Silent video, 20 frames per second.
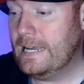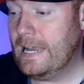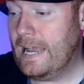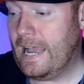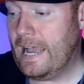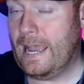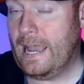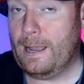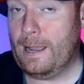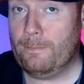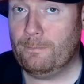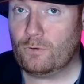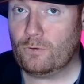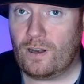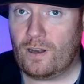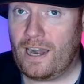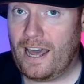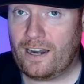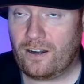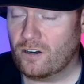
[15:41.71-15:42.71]

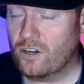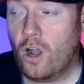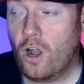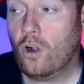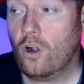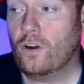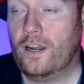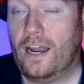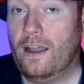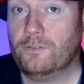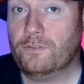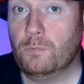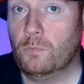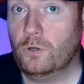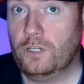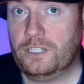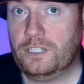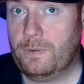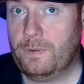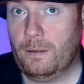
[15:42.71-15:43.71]
Granada are not going to have the
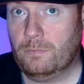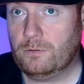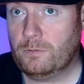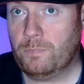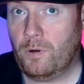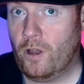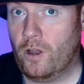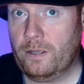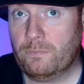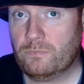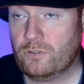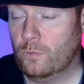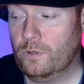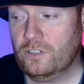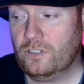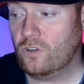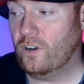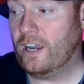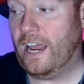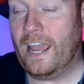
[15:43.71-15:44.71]
money to be able to buy him, so
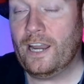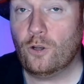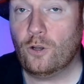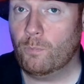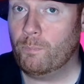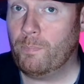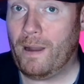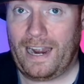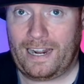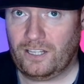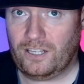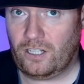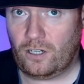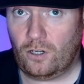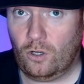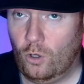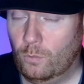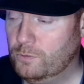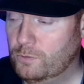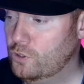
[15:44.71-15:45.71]
he's going to end up back at the
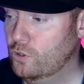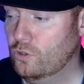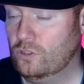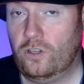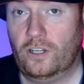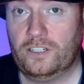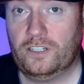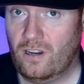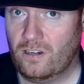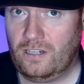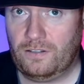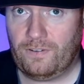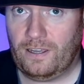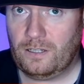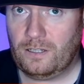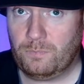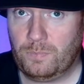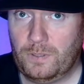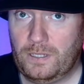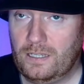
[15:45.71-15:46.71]
club, just like Donny van
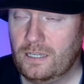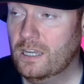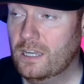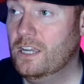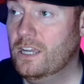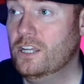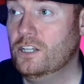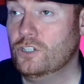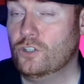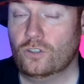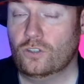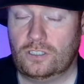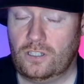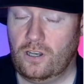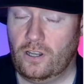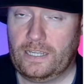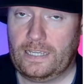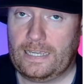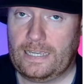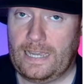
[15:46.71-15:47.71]
de Beek, just like